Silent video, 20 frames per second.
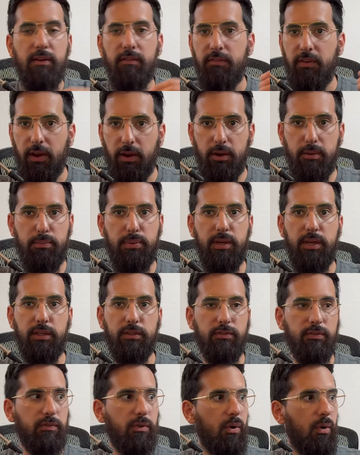very
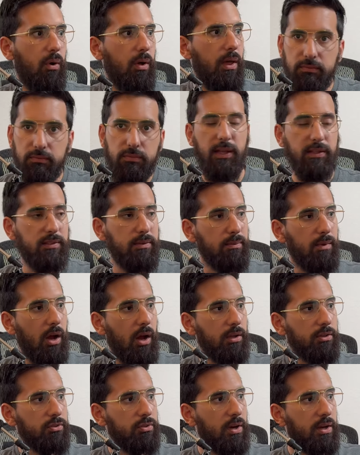peaceful, and some
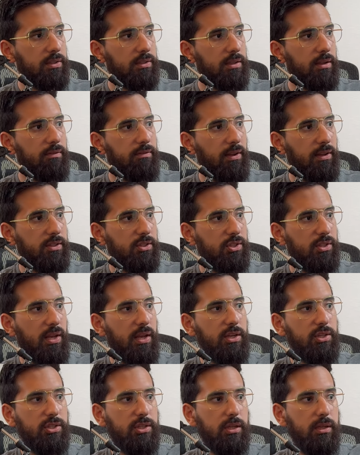contrast of
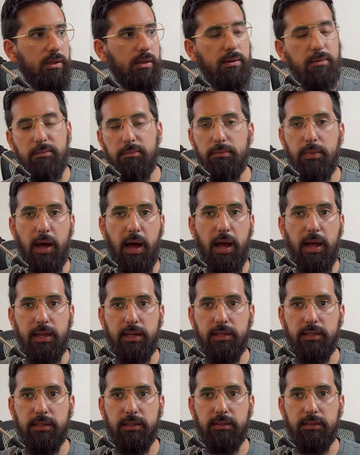vegetation behind.